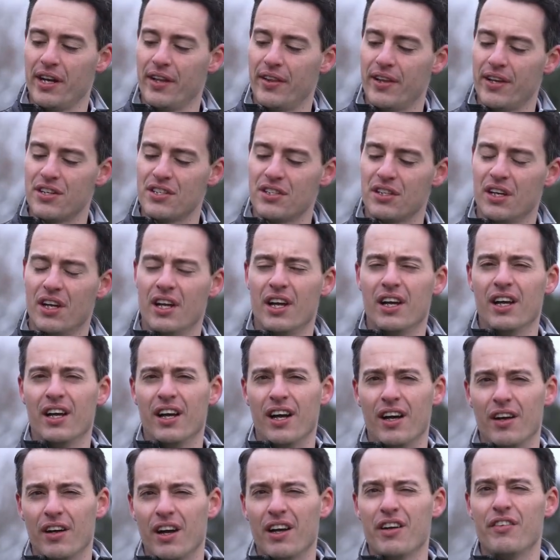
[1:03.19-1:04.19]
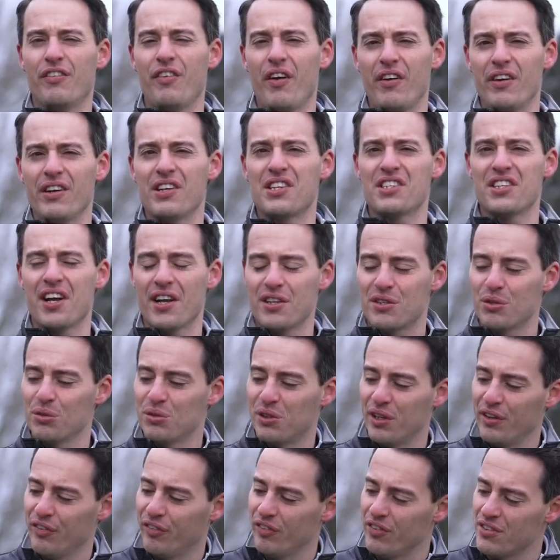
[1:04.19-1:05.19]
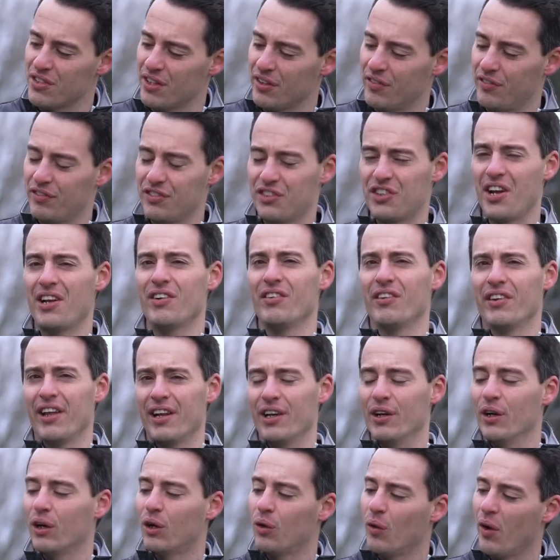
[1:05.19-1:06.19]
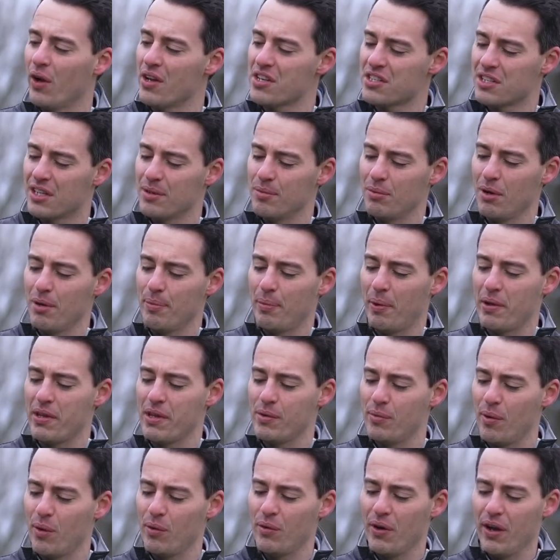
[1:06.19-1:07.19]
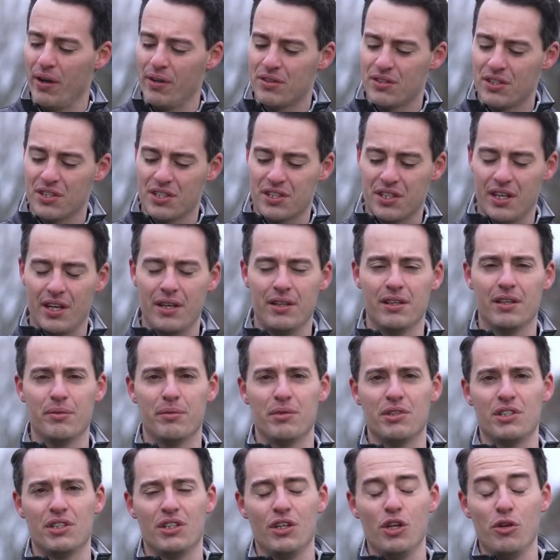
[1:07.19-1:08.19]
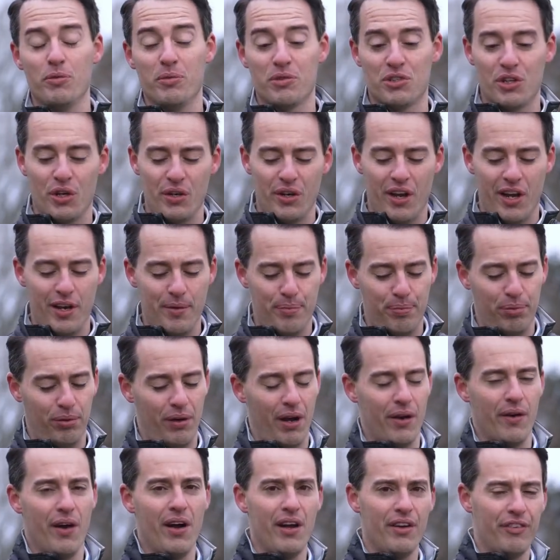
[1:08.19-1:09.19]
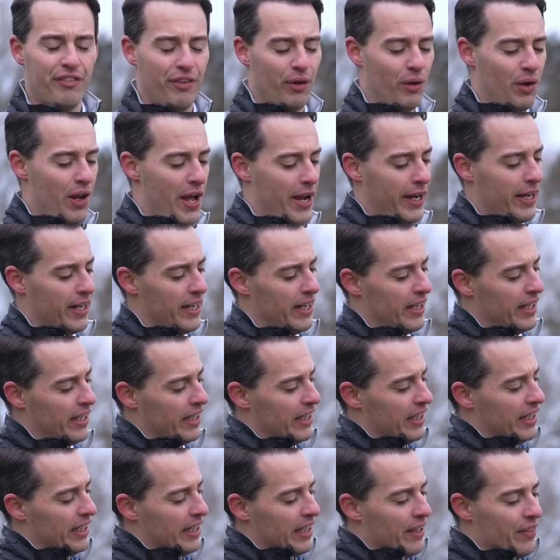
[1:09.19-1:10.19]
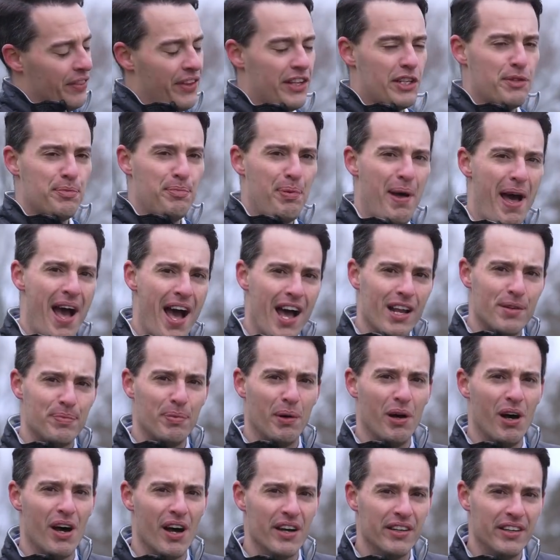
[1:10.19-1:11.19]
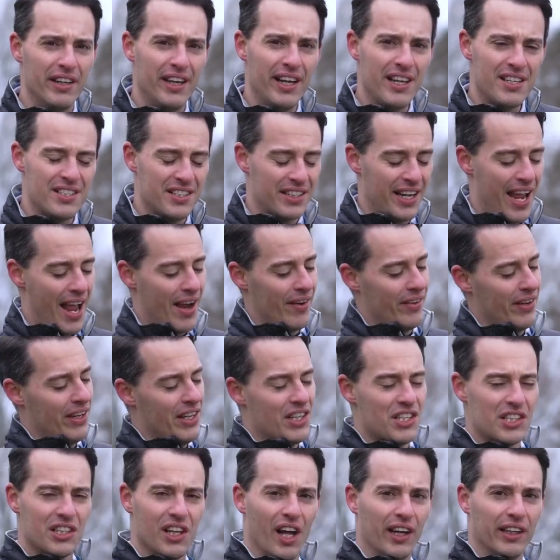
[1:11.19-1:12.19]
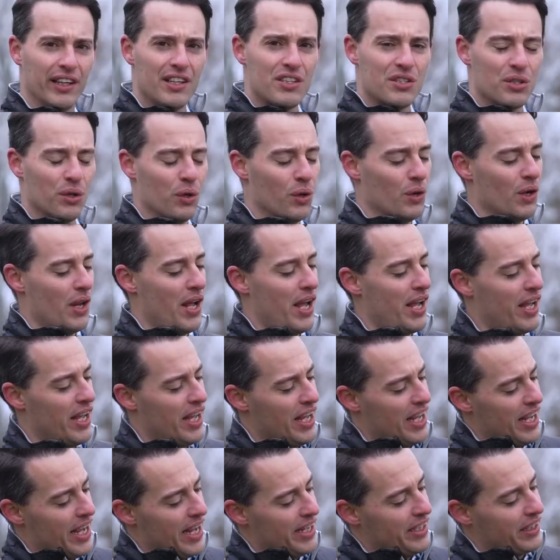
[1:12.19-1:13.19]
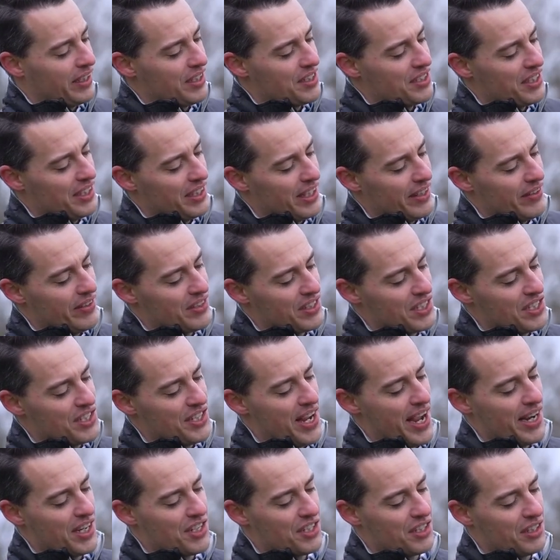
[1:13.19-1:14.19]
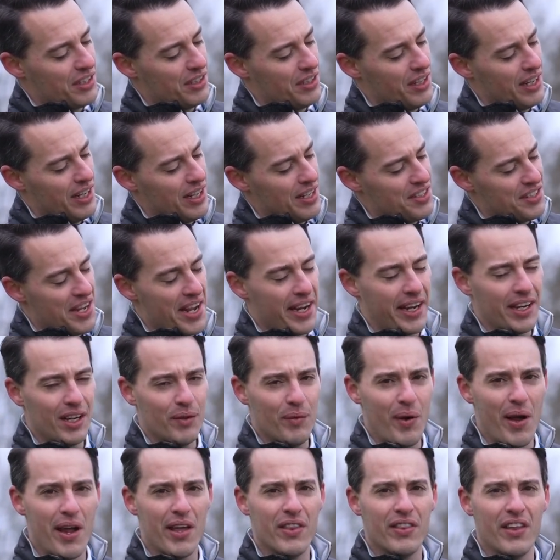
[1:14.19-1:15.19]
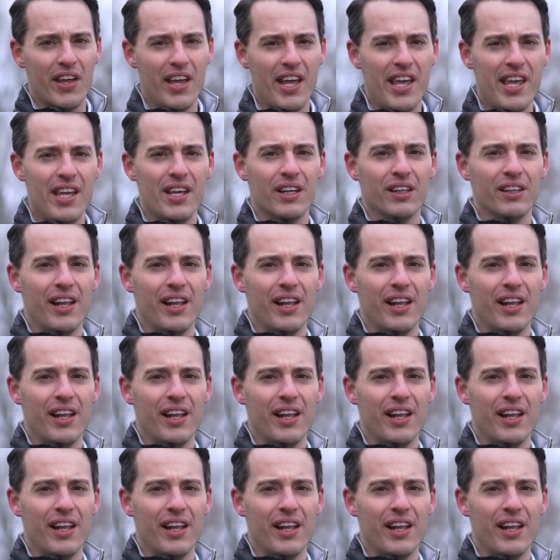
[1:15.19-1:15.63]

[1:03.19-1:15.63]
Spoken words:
And there's a very subtle difference. Generally they look quite similar, but you will notice that in the new Mizuno Pro, I feel like this pad behind the hitting area is slightly taller, and you can see there is a section taken away in the heel.